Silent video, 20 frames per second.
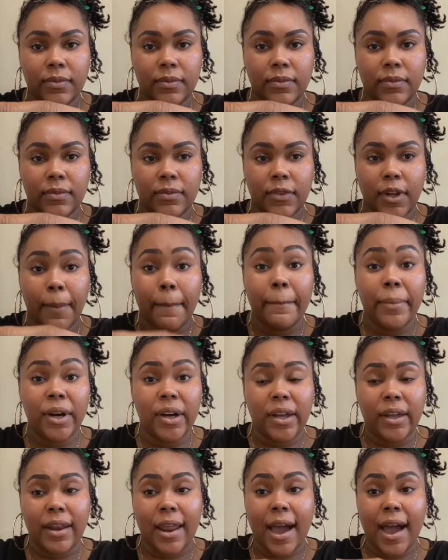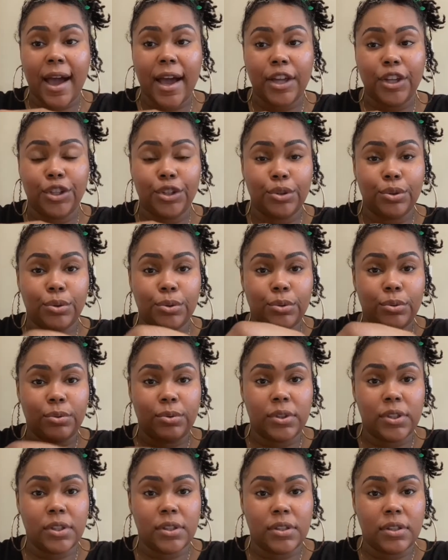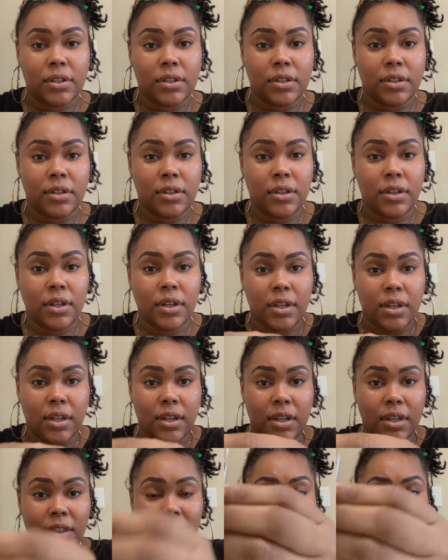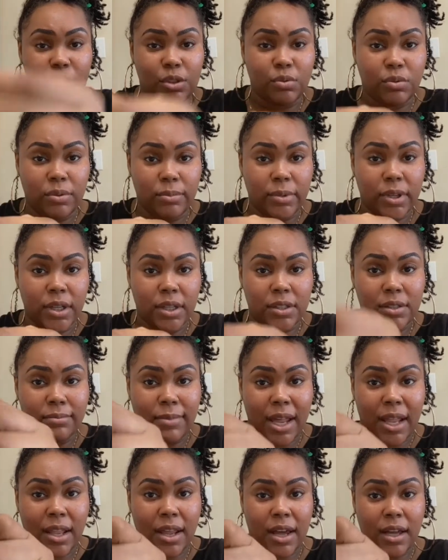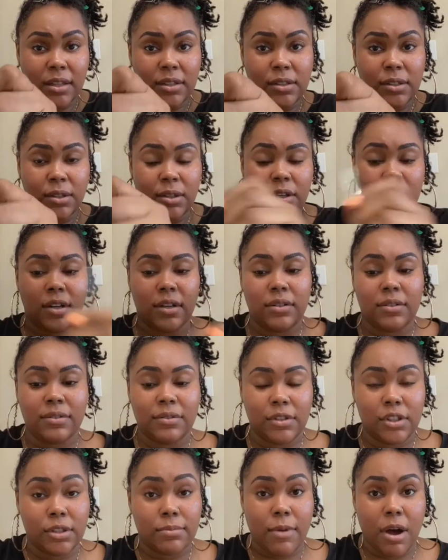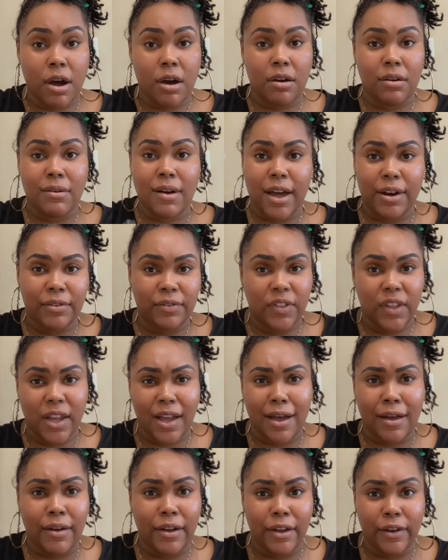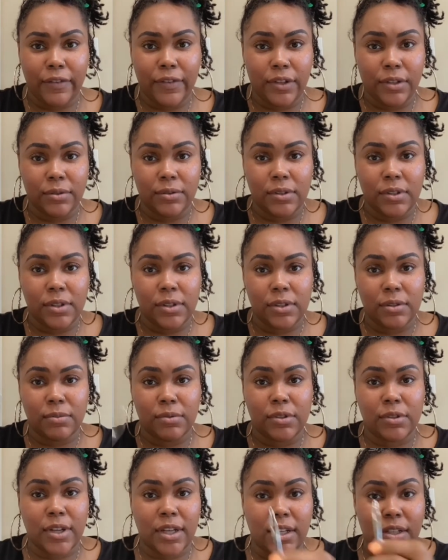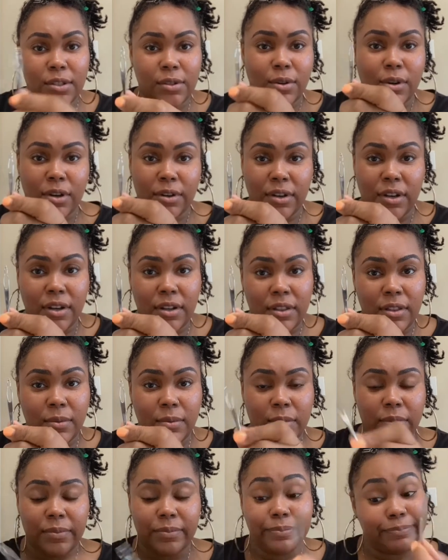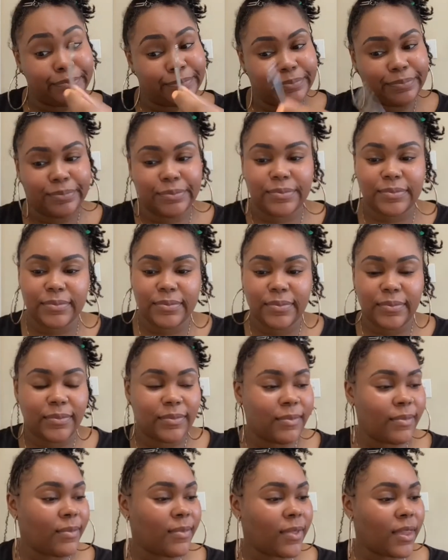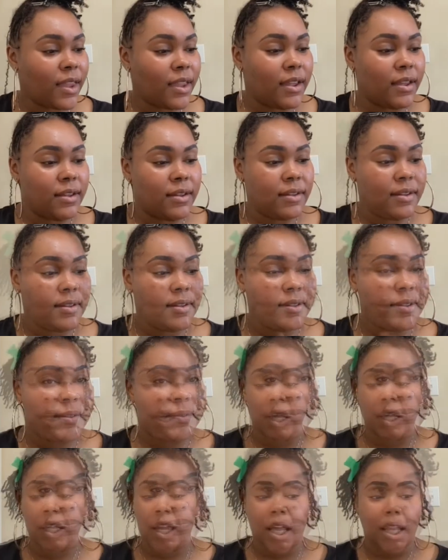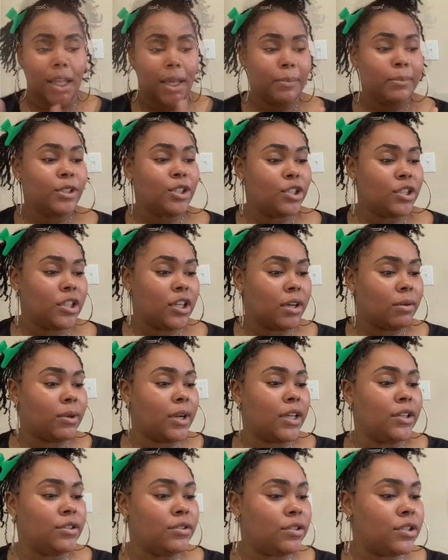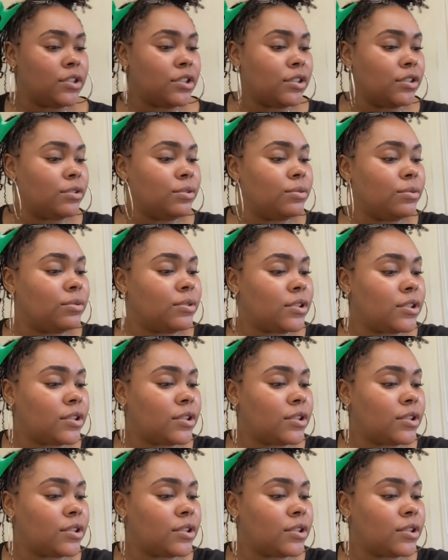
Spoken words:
But I use this one because my locks are small. I don't think I'll ever use this one, so I need to order another one. But yeah, let me show y'all what I used to use